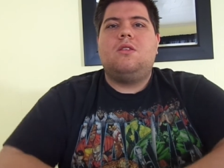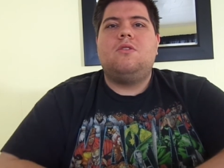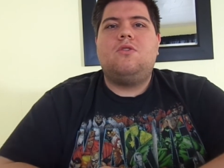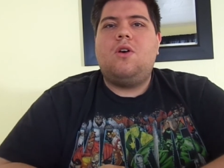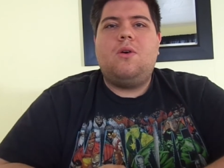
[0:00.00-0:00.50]

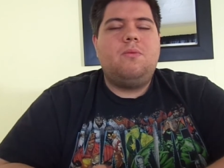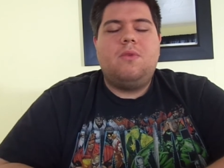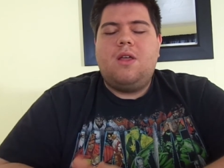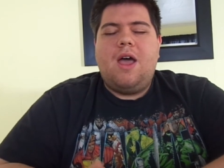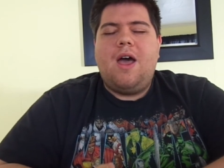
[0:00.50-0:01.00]
so
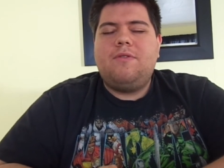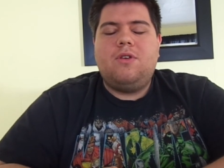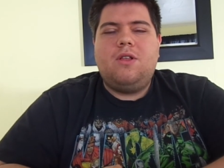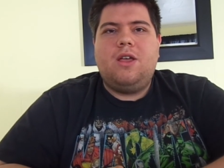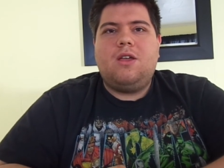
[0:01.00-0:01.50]

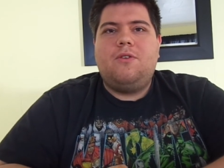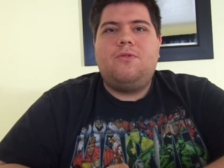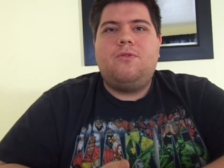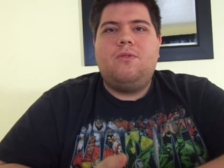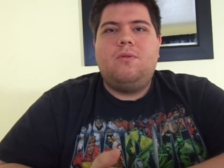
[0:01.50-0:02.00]
after like a,
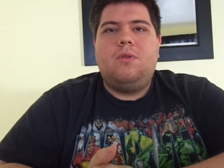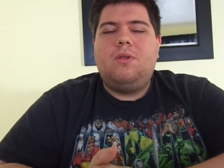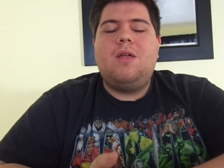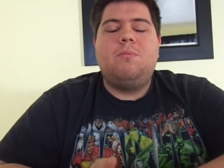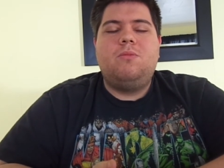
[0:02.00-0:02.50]

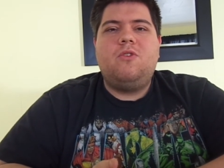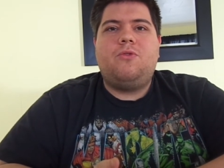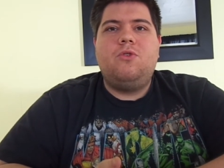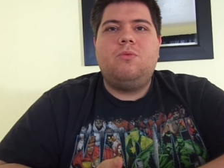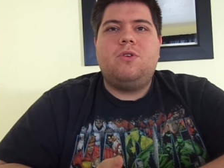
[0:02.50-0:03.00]

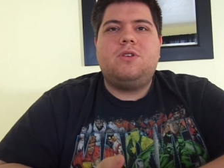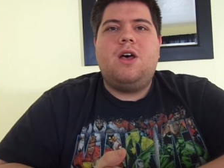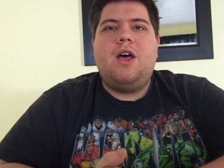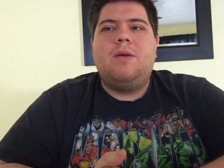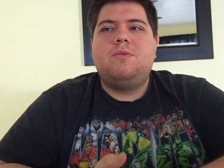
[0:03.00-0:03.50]
few more
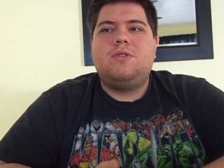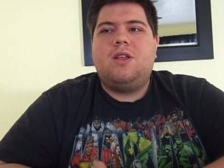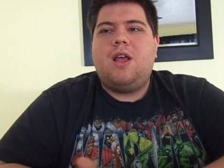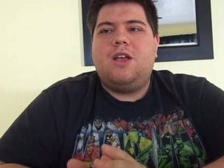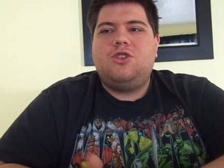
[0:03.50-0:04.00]
times,
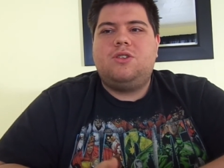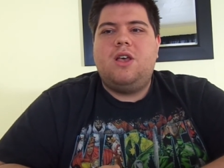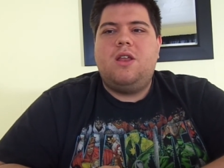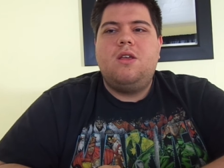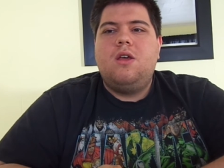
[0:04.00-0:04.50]
then I just
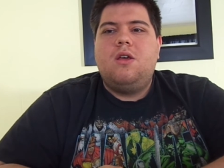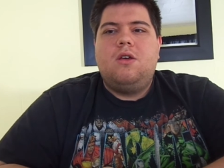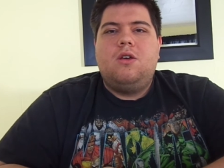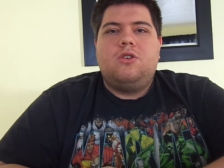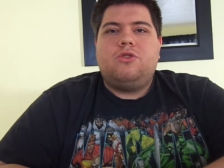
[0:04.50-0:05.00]
said,
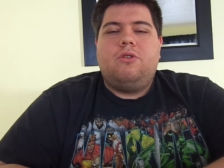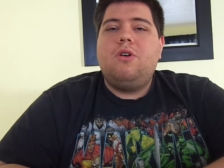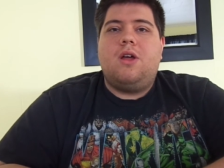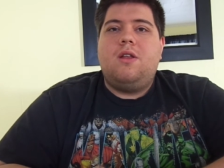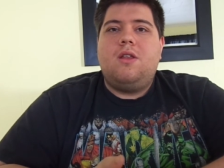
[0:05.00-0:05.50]

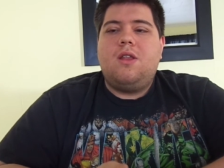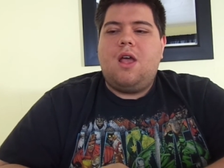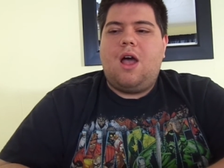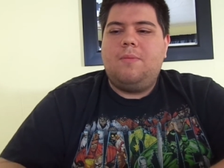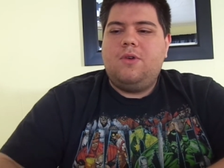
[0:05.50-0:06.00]
screw it.
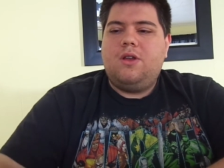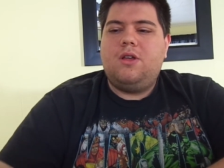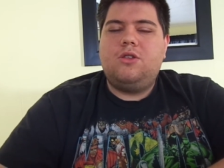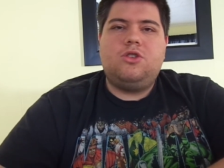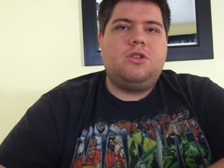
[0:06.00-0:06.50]
I'm
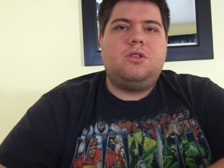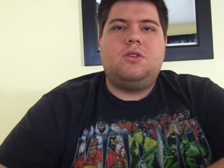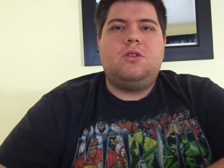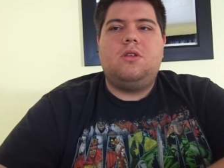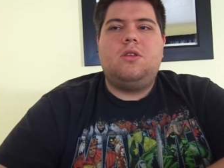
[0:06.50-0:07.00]
gonna
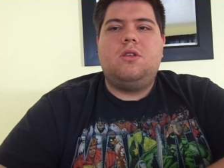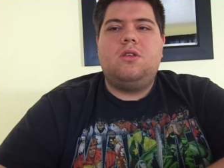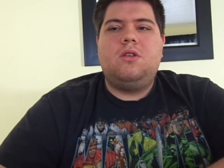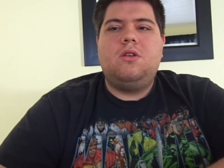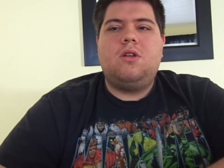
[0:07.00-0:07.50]
just,
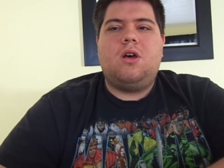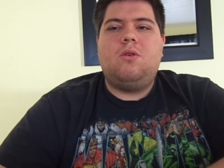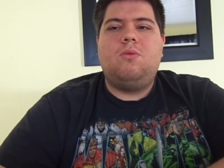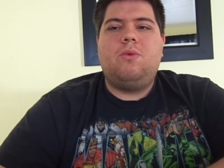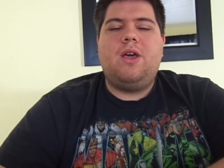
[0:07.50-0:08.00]
you
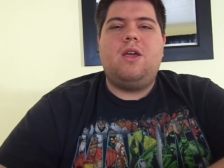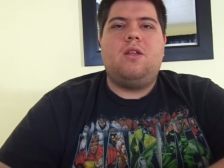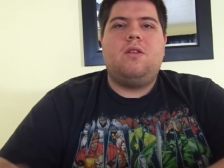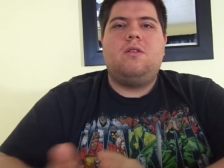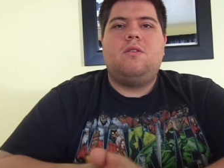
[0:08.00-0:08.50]
know, wait.
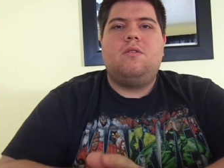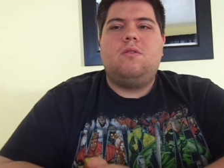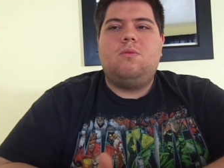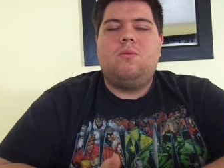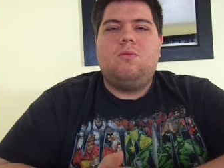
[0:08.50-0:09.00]

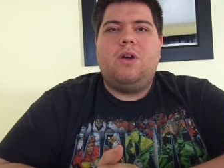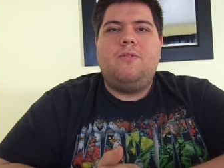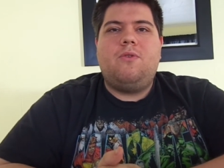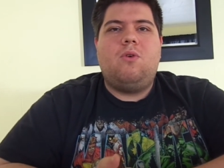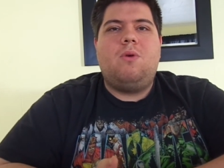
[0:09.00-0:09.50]

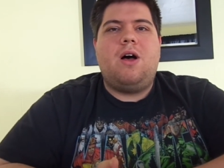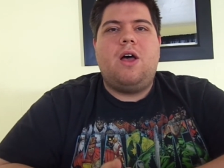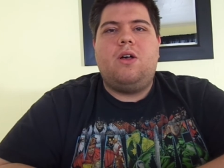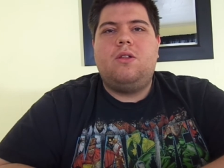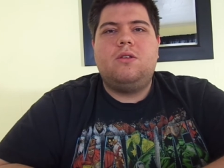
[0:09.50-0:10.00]
Wait for a
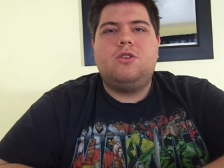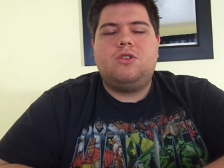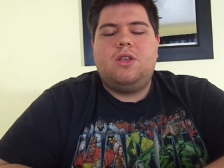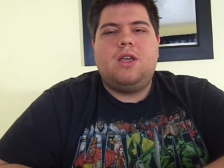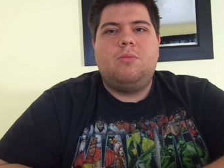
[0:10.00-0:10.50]
while.
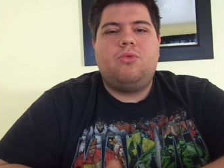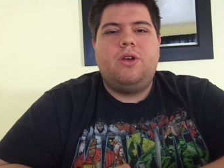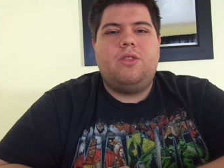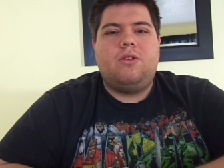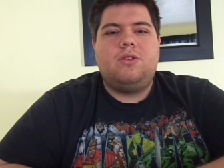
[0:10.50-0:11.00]
Just take a
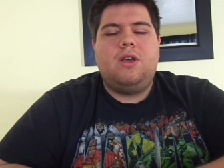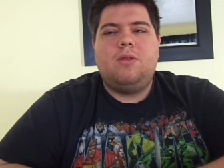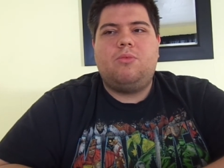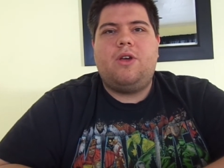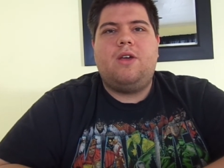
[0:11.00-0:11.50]
breather, take a
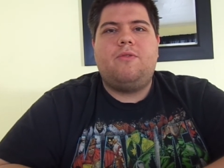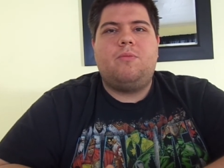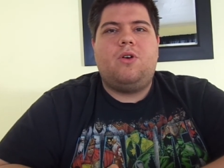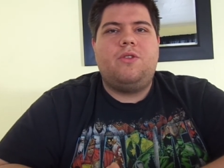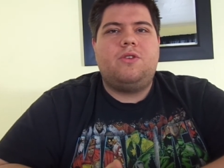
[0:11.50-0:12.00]
break
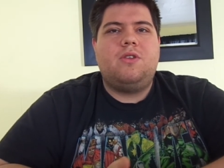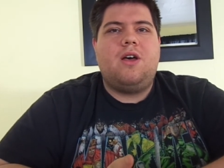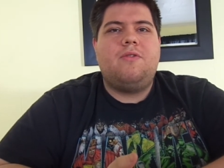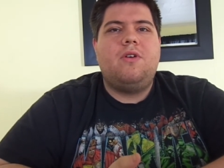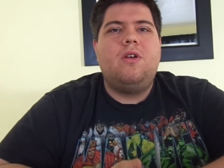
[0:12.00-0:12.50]
from all this
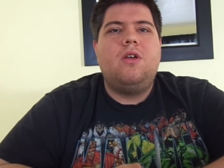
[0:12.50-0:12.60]
stuff.